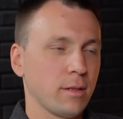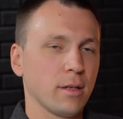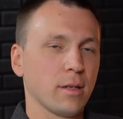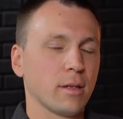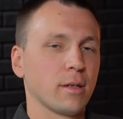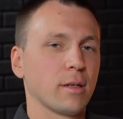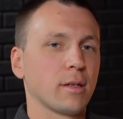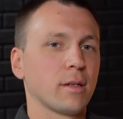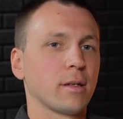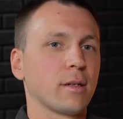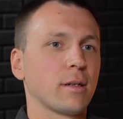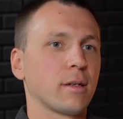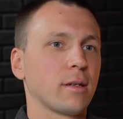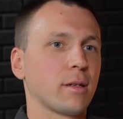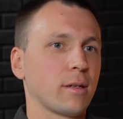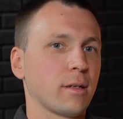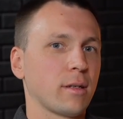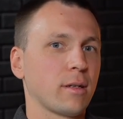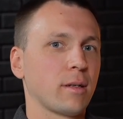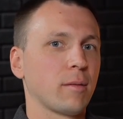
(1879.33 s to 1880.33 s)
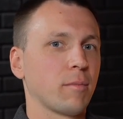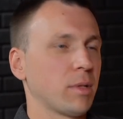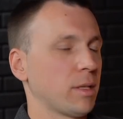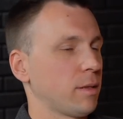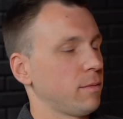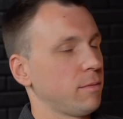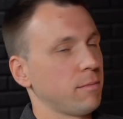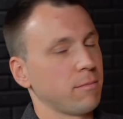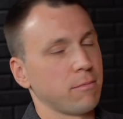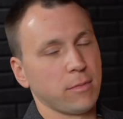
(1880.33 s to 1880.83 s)

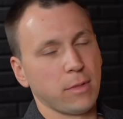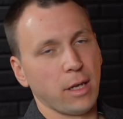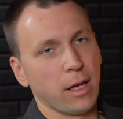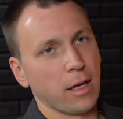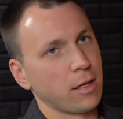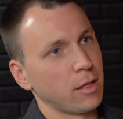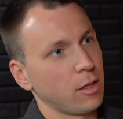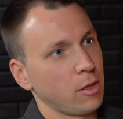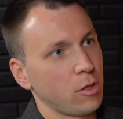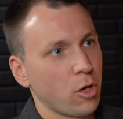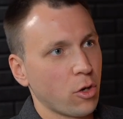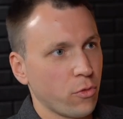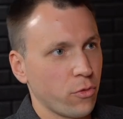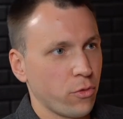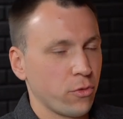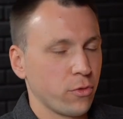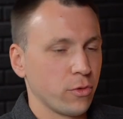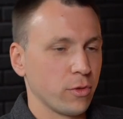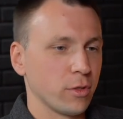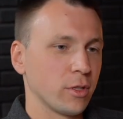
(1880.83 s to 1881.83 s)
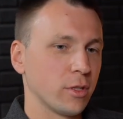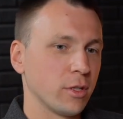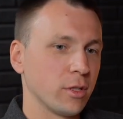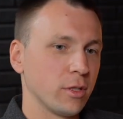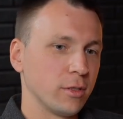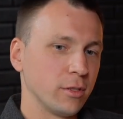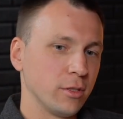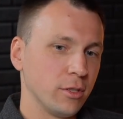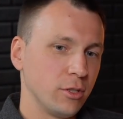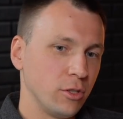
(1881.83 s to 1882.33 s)
But yeah, a lot of
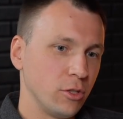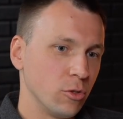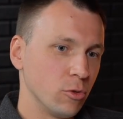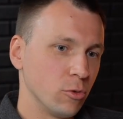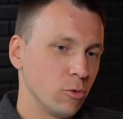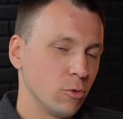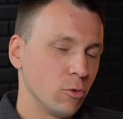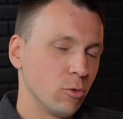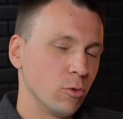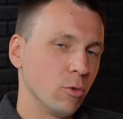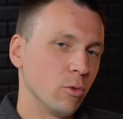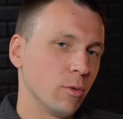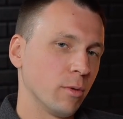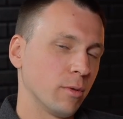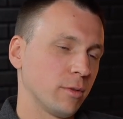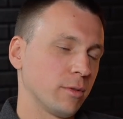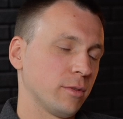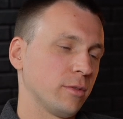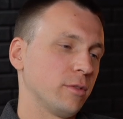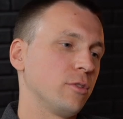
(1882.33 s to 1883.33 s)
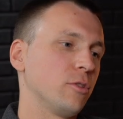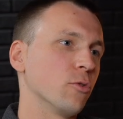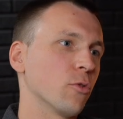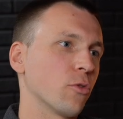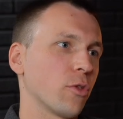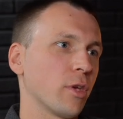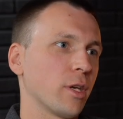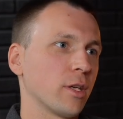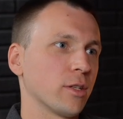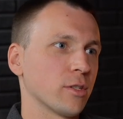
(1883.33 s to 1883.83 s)
new
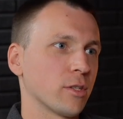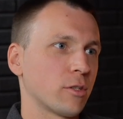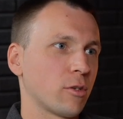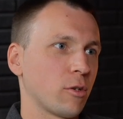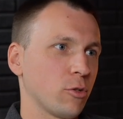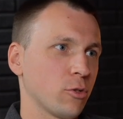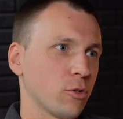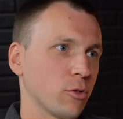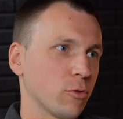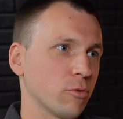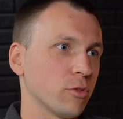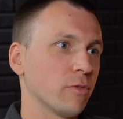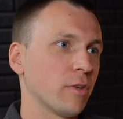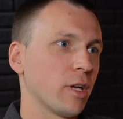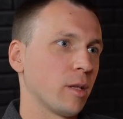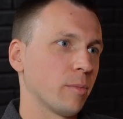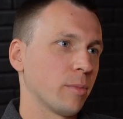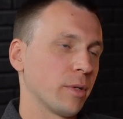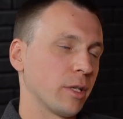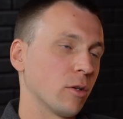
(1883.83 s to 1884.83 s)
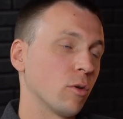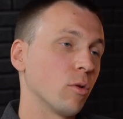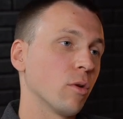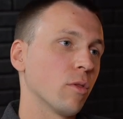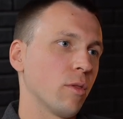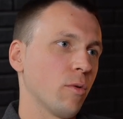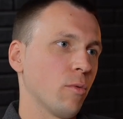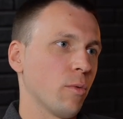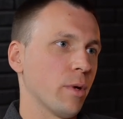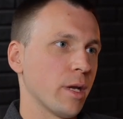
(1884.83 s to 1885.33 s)
things are also developing
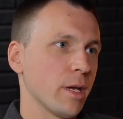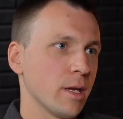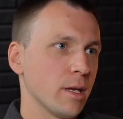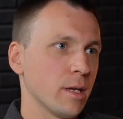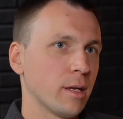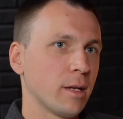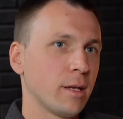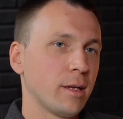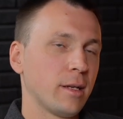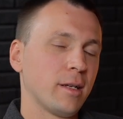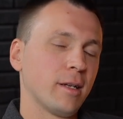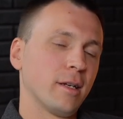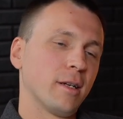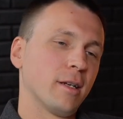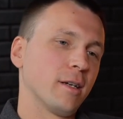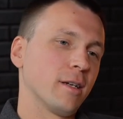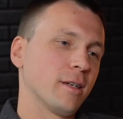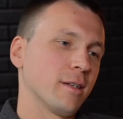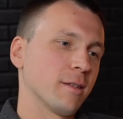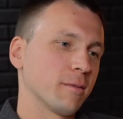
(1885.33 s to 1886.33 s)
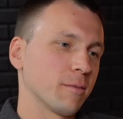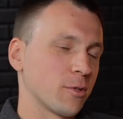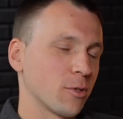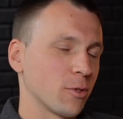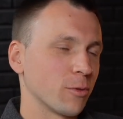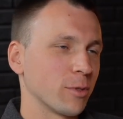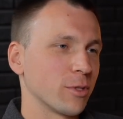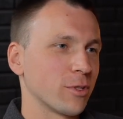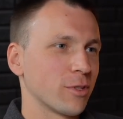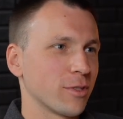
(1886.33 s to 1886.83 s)
on the way.
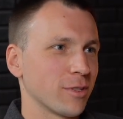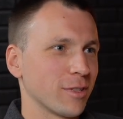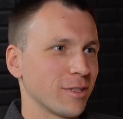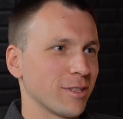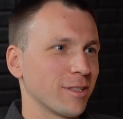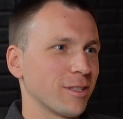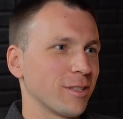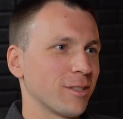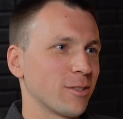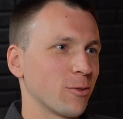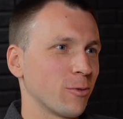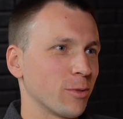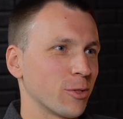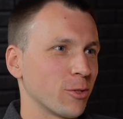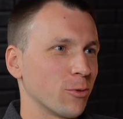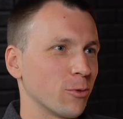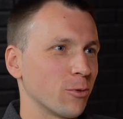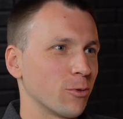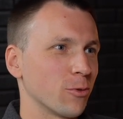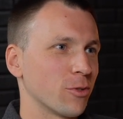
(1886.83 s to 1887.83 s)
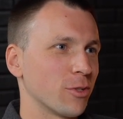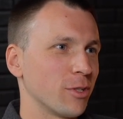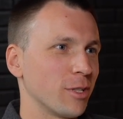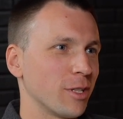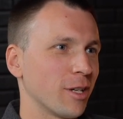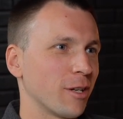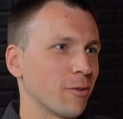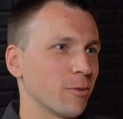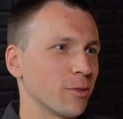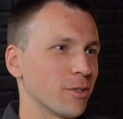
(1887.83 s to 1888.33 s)
So it's always good to
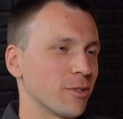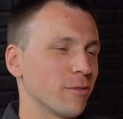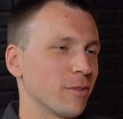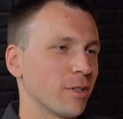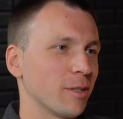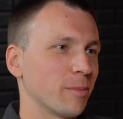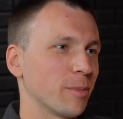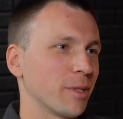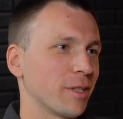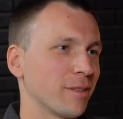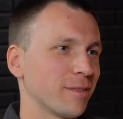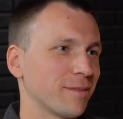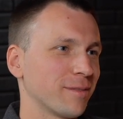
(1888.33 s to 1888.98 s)
see how it's developing.